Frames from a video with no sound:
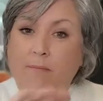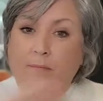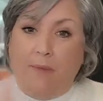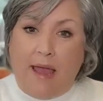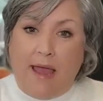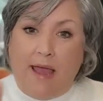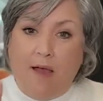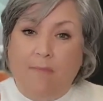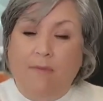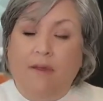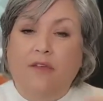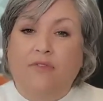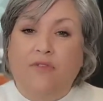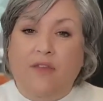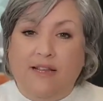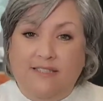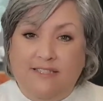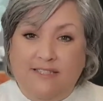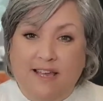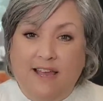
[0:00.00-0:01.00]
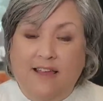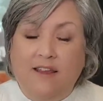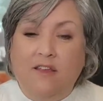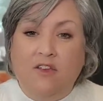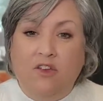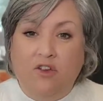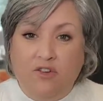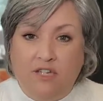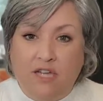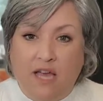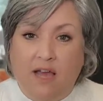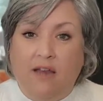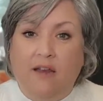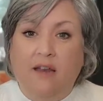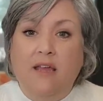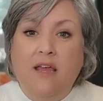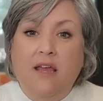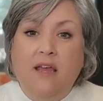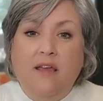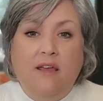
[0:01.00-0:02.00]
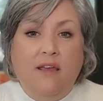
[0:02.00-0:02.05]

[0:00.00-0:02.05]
Bam, that's it. You're done.